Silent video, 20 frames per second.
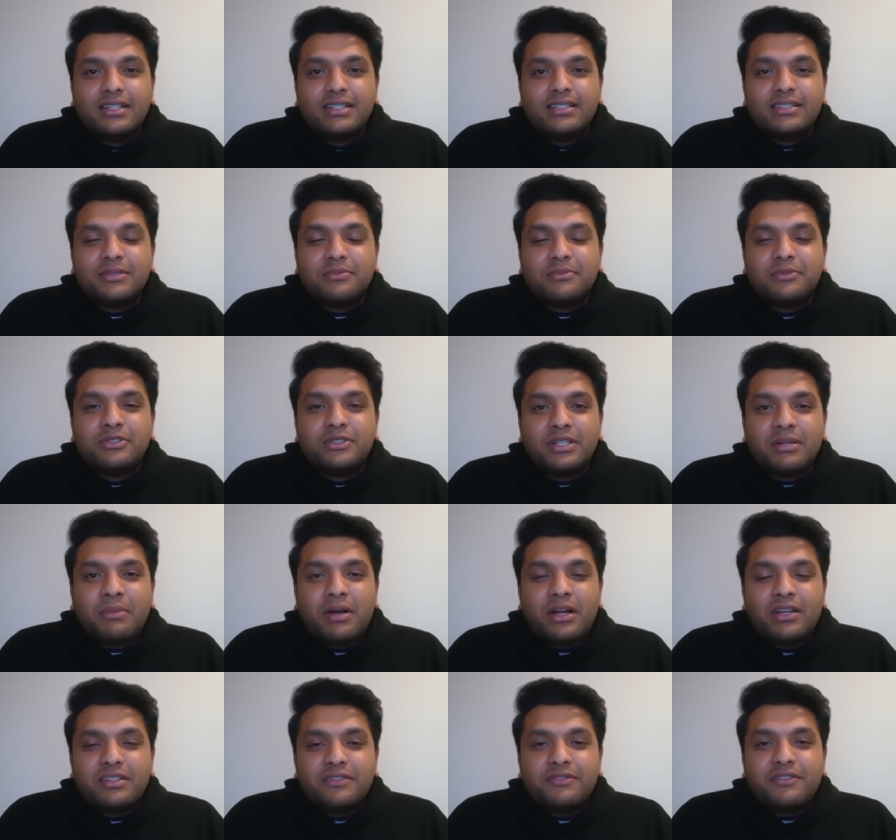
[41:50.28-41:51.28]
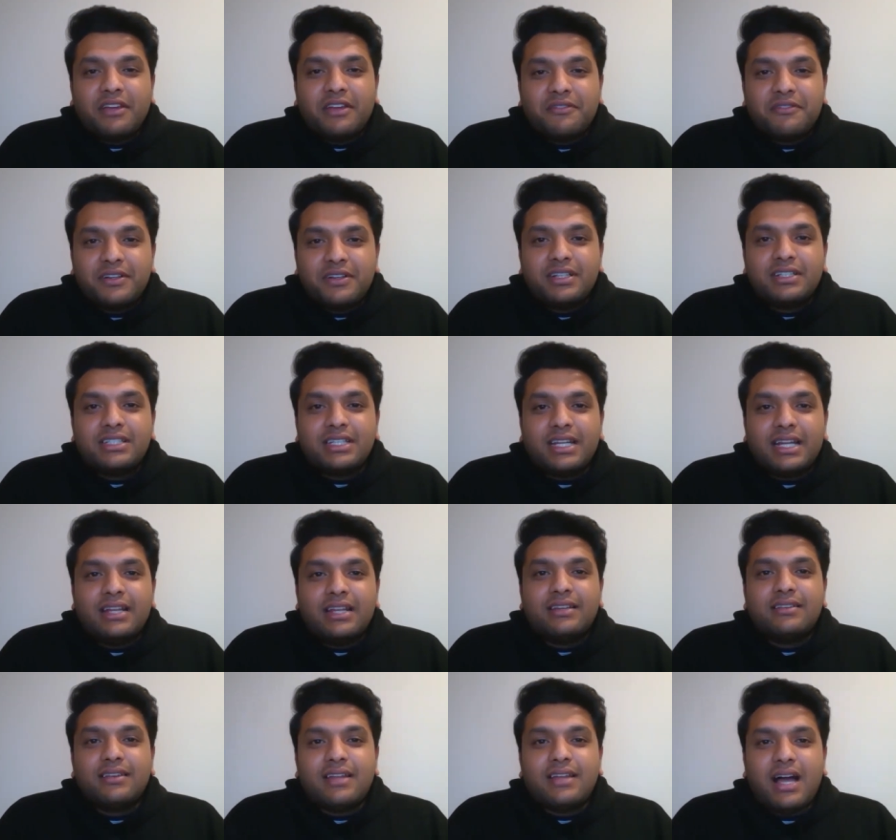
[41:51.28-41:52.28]
some good amount of effort
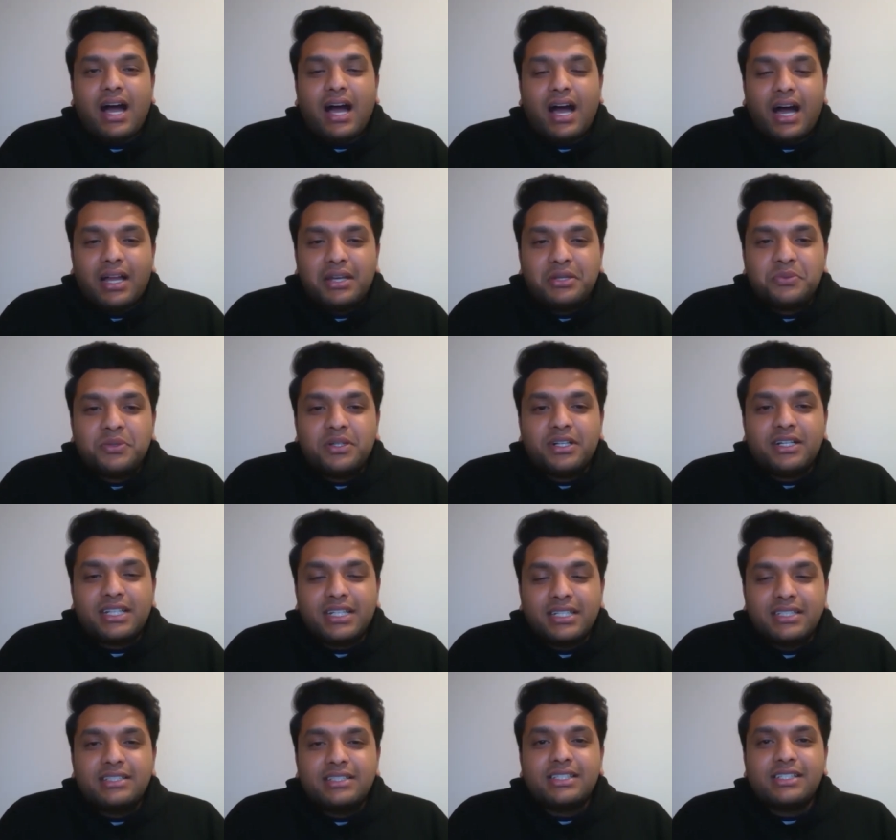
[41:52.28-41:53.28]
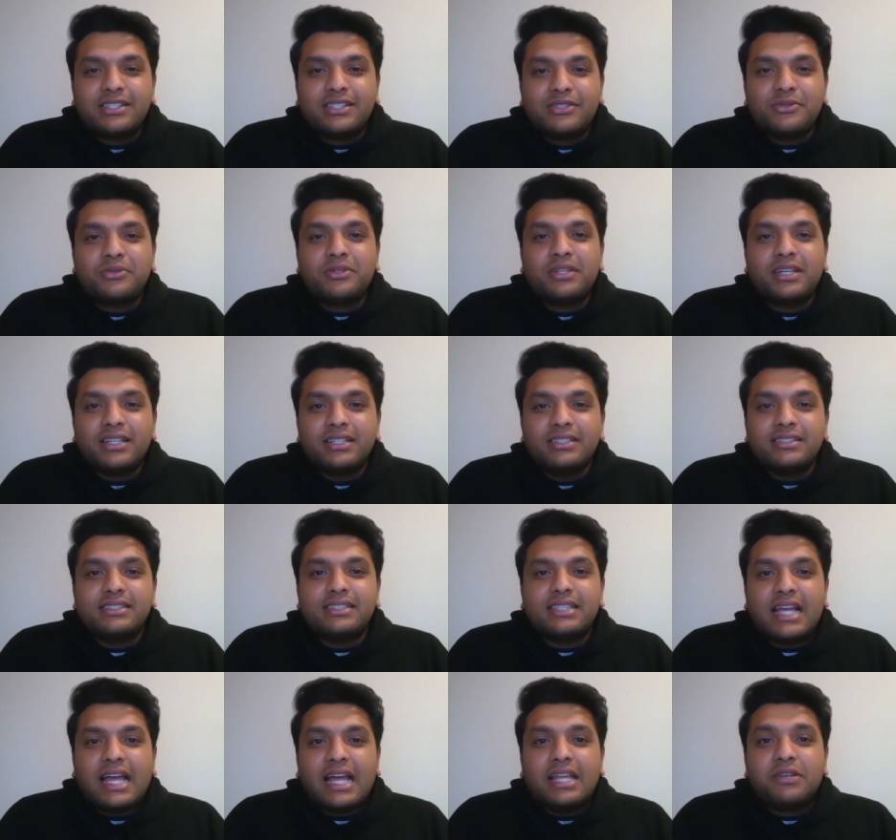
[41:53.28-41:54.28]
and hard work in these two years
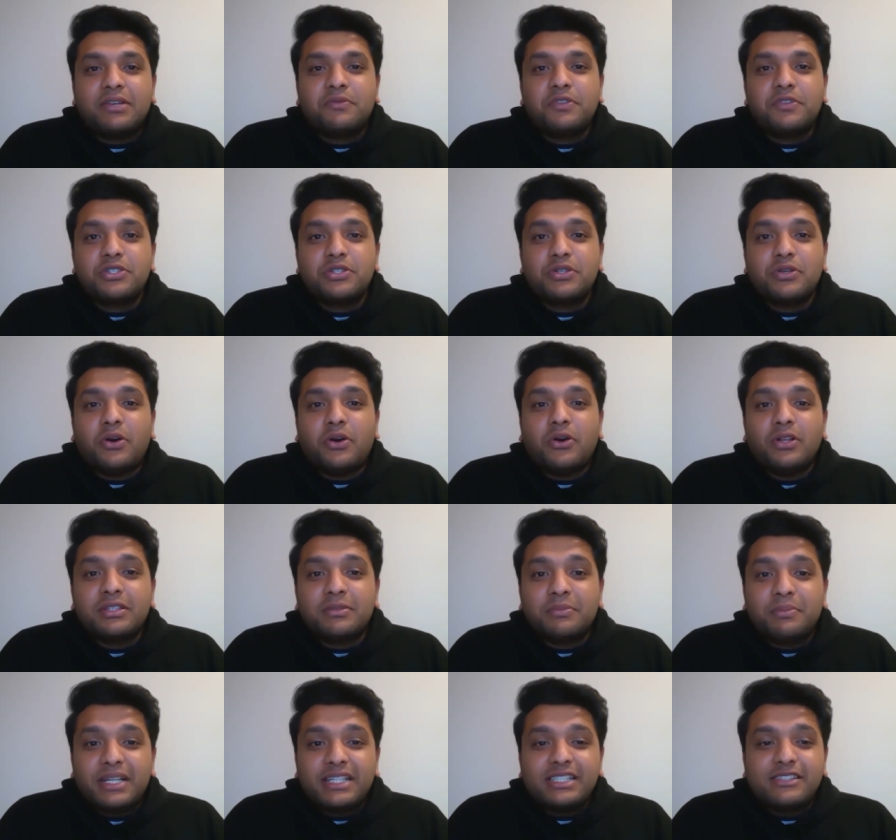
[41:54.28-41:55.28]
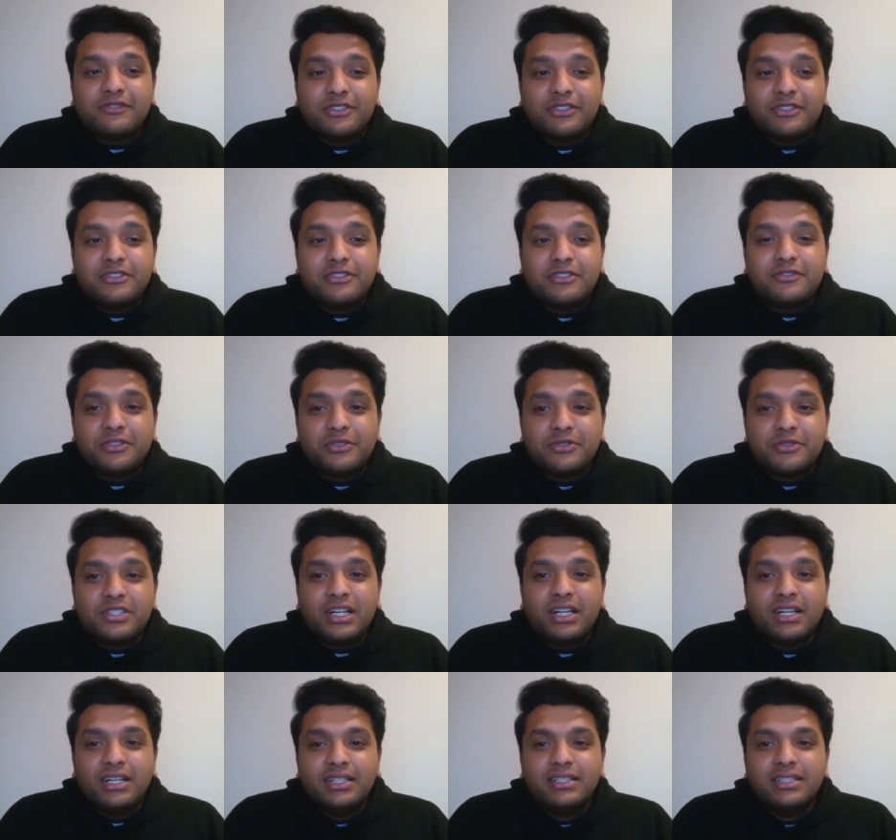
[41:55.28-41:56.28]
and wish you all the best for your
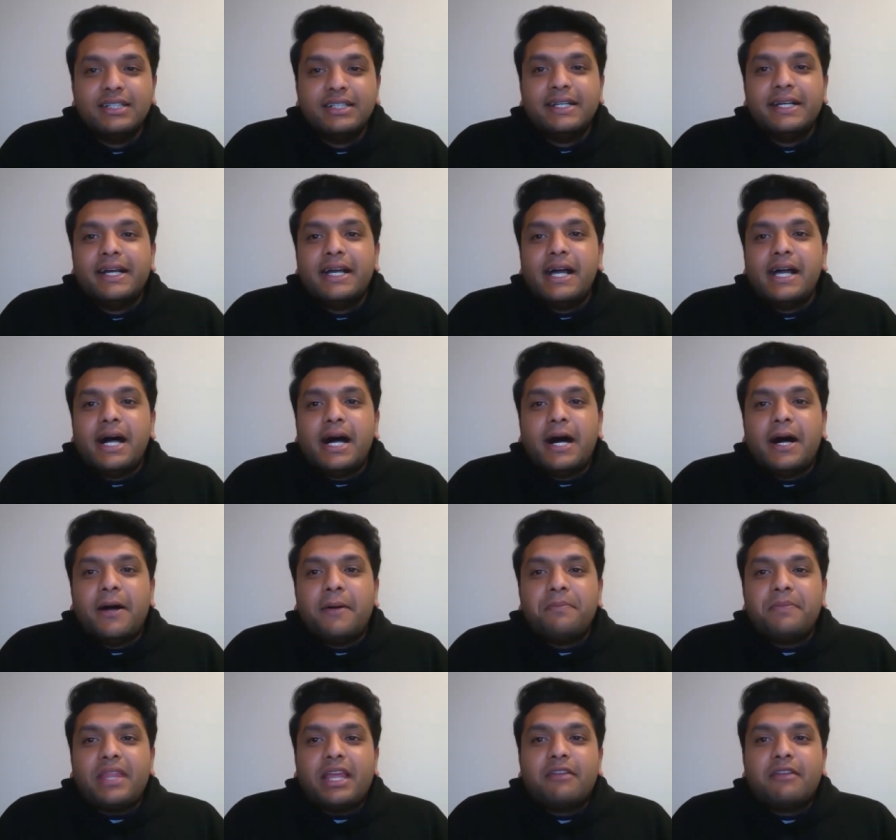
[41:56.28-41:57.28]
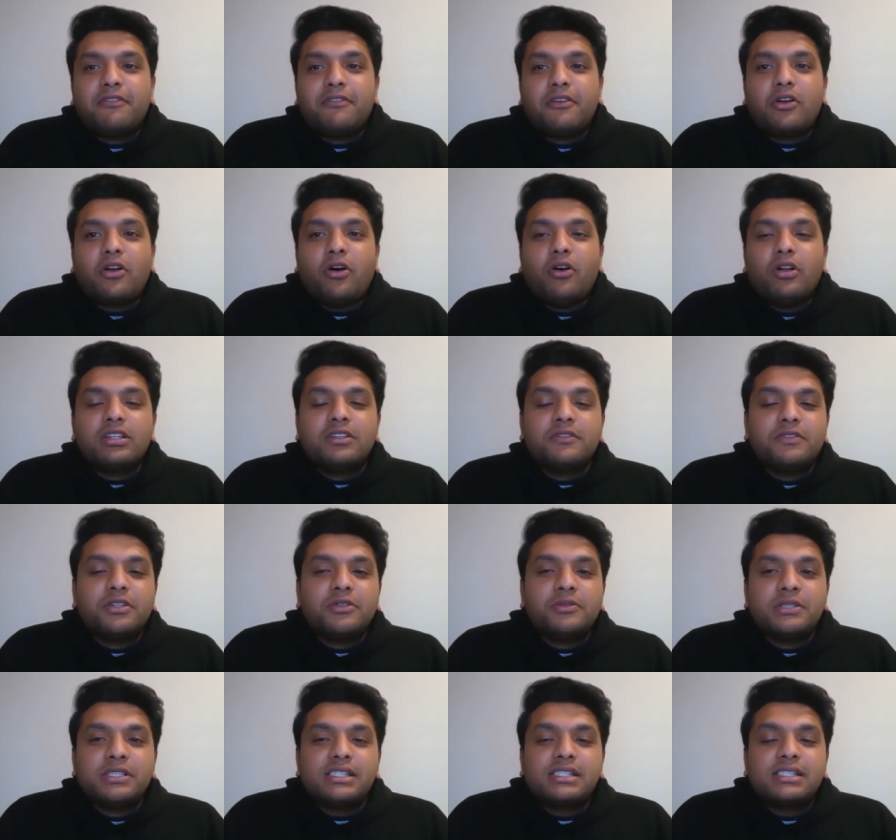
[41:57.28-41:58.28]
future. Um, and for all the
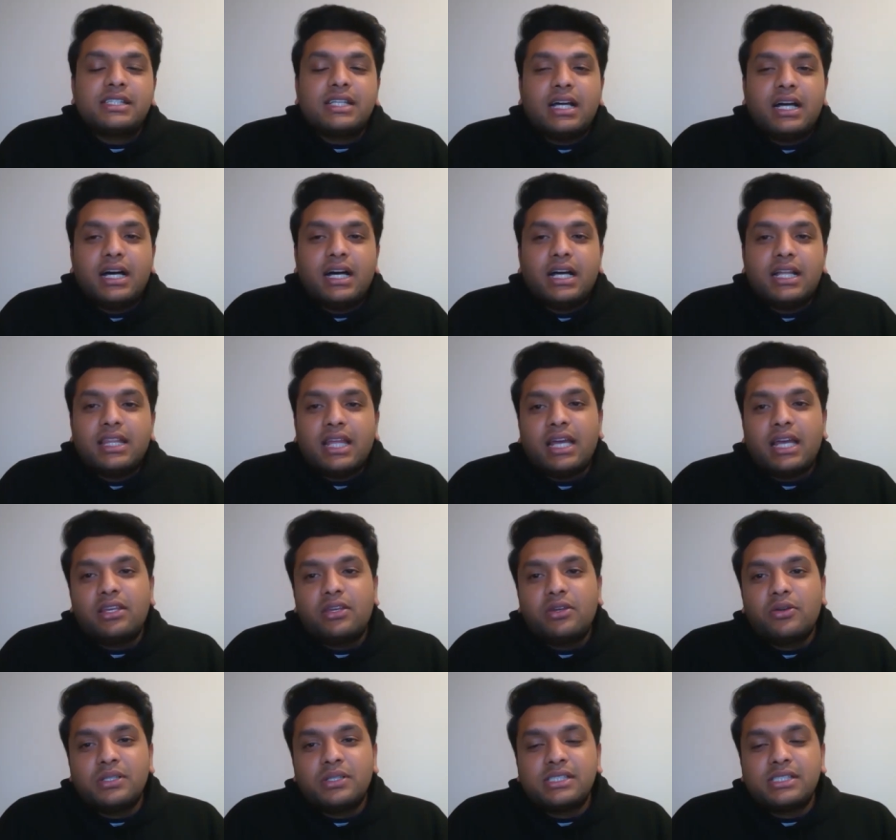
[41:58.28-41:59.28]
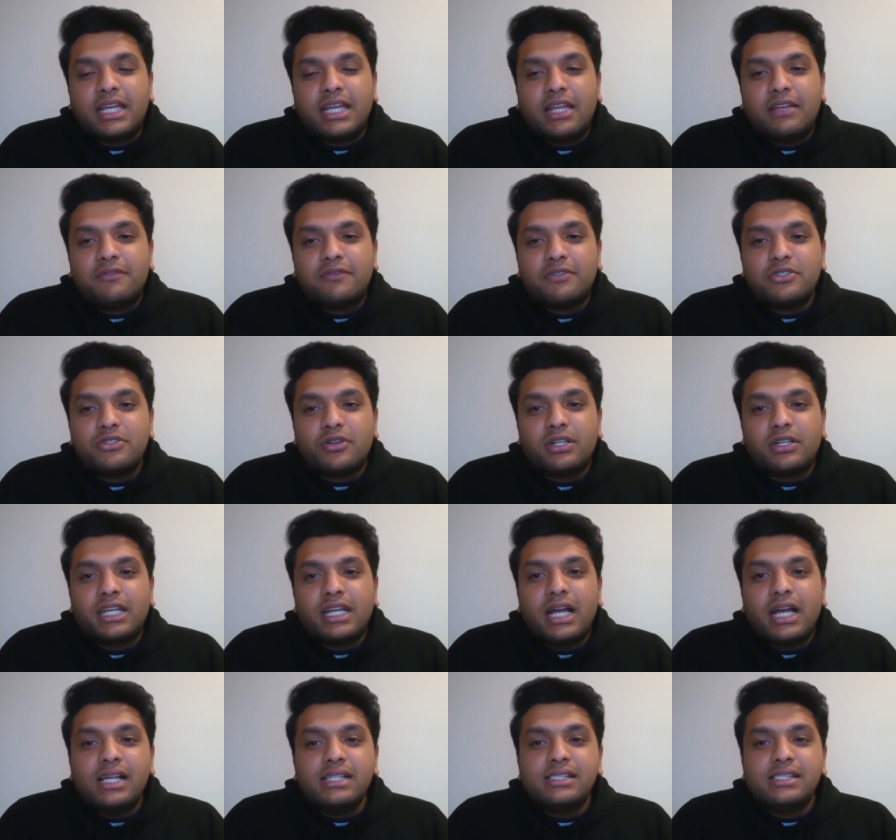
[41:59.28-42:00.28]
viewers, uh, thank you once again for joining
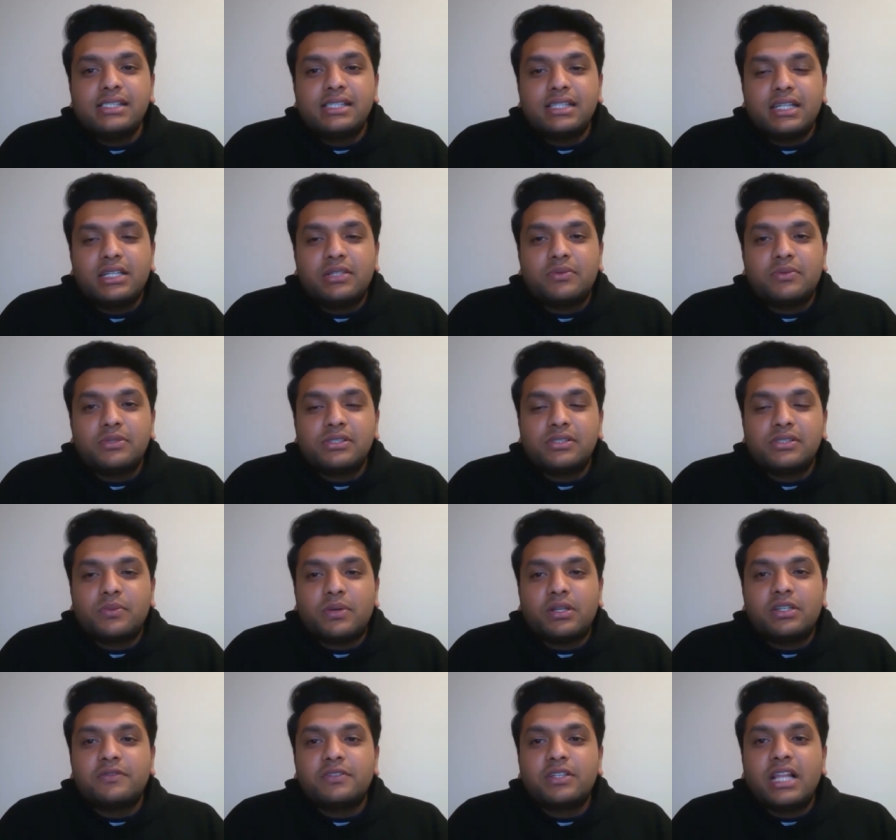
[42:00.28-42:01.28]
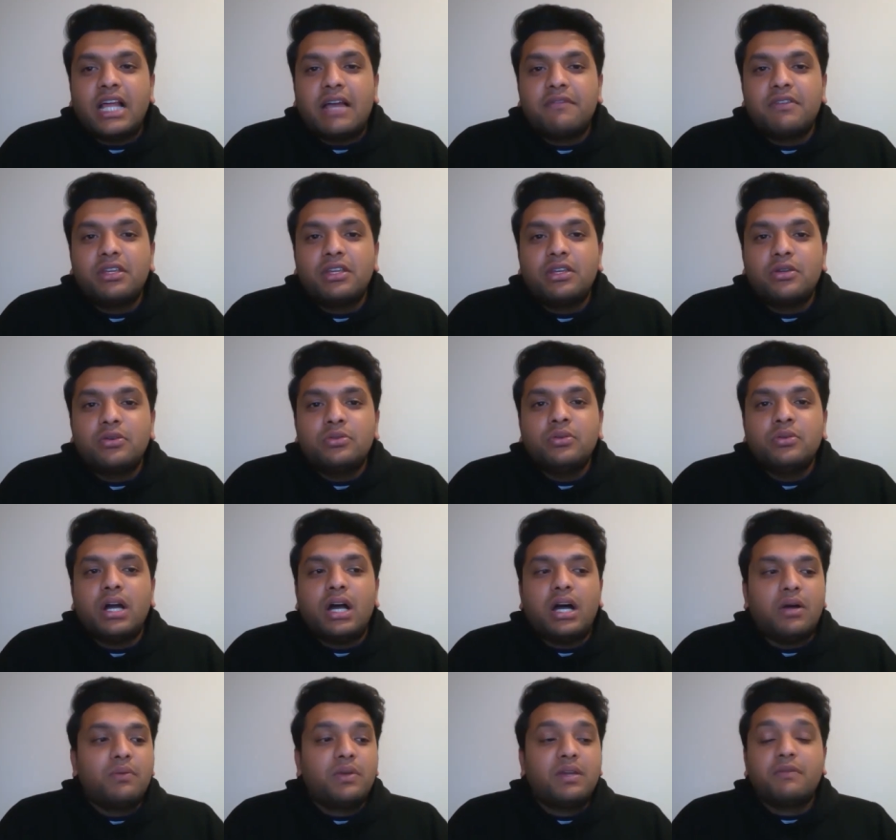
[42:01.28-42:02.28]
us. It was wonderful having you.
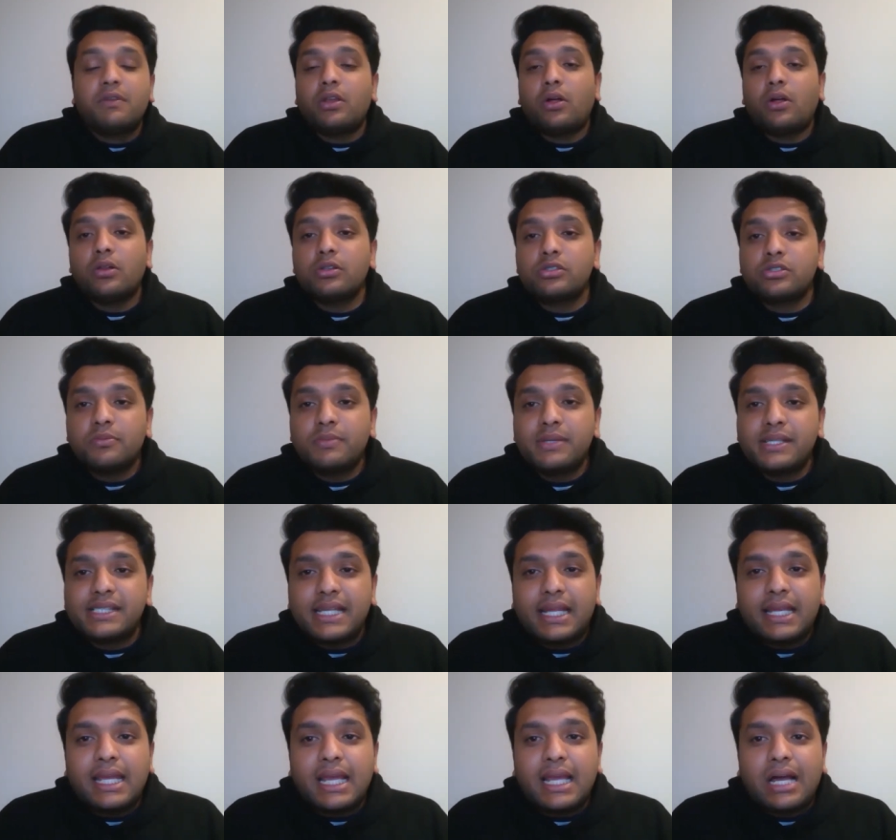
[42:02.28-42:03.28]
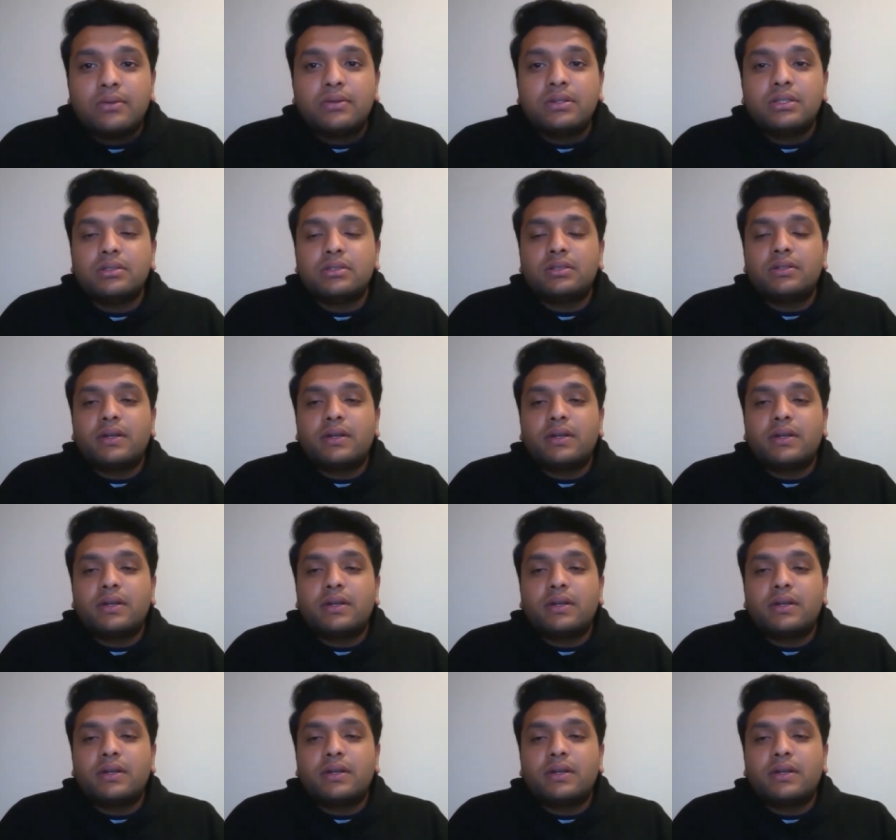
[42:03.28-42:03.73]
Uh, we will also be sending out the